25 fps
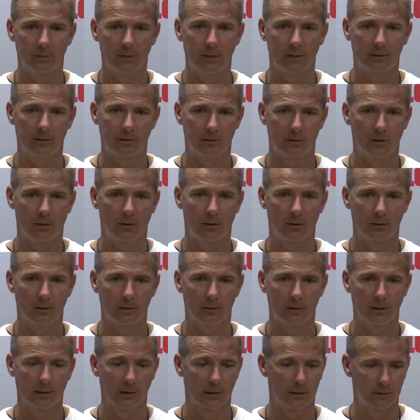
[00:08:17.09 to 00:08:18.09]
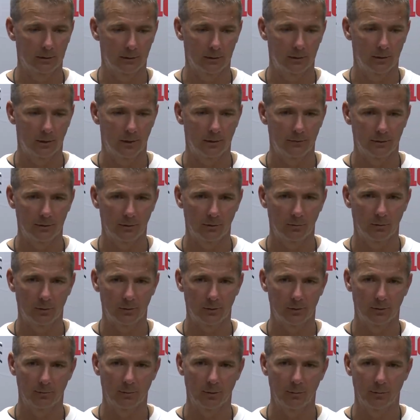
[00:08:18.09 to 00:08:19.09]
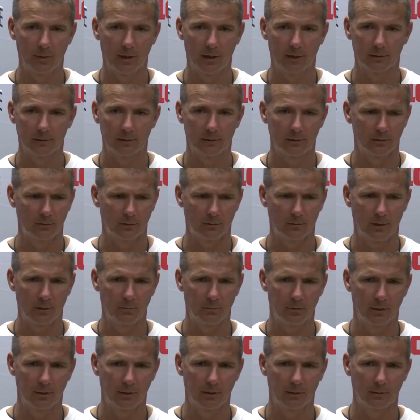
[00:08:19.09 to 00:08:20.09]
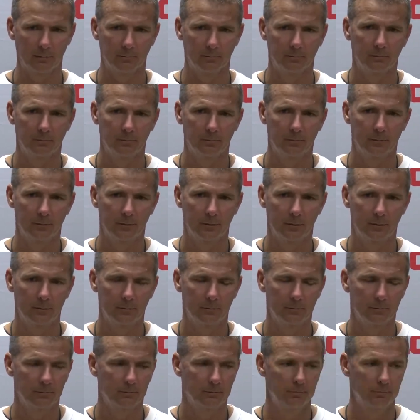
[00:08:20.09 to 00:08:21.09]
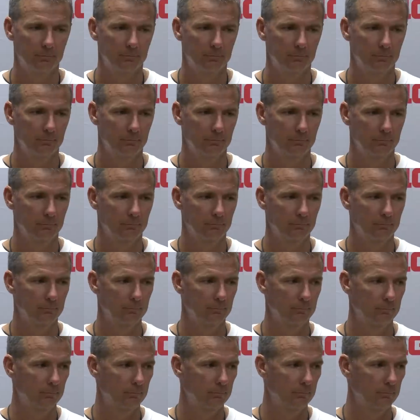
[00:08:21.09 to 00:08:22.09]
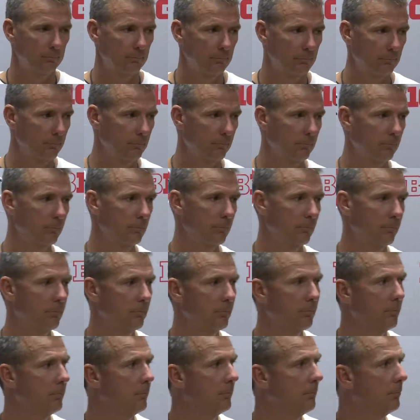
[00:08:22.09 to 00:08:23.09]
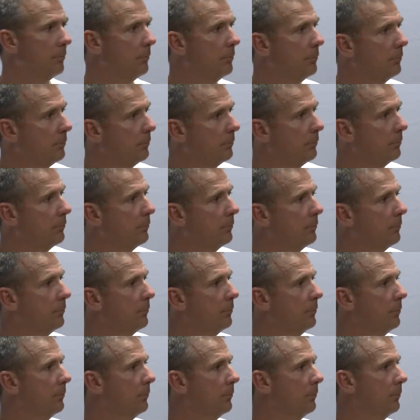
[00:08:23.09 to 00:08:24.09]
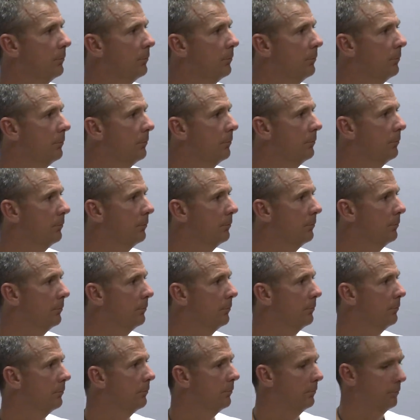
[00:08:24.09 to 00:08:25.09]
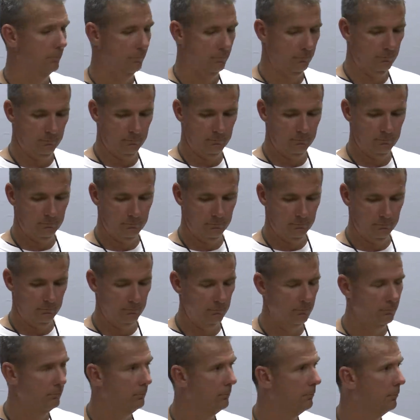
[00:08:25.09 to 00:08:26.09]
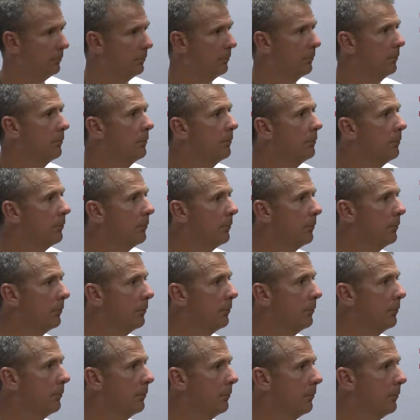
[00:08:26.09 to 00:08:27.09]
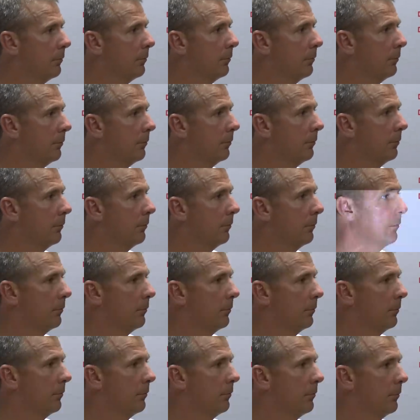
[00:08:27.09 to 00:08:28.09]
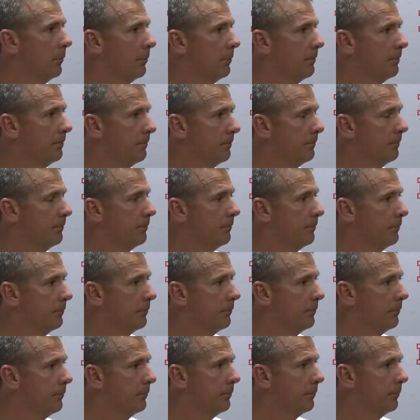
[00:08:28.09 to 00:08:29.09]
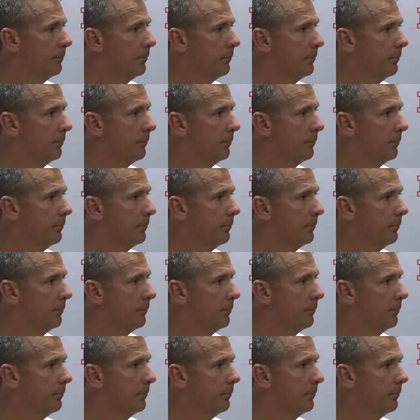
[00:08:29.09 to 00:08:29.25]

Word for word: That's the hard thing, and you know, obviously wish him the best. He's a great player. Far left, Matt. Um, just wondering, with the way Navy runs offense and as effective as they can be ball control, does that?